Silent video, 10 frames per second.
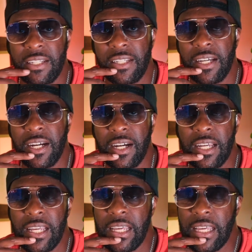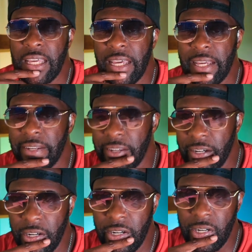da da, and
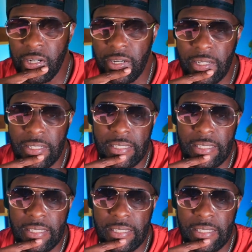uh,